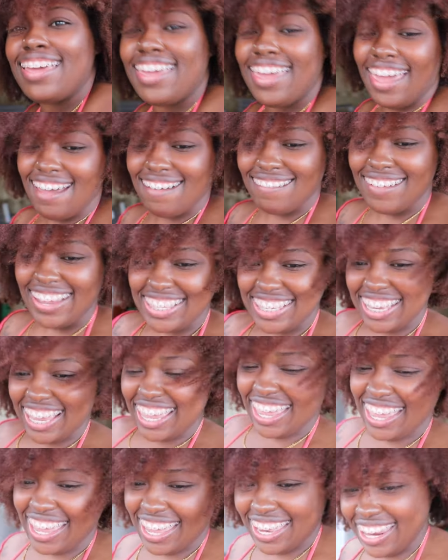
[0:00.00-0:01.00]
Can't wait to
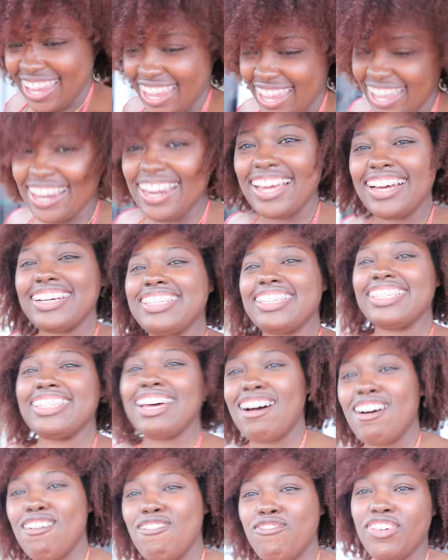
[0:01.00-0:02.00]
eat it. It looks
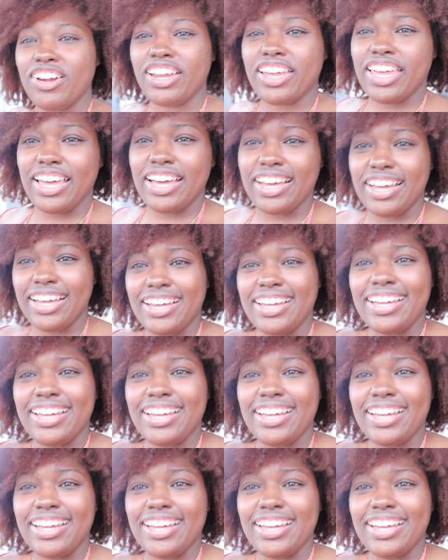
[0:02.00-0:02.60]
so freaking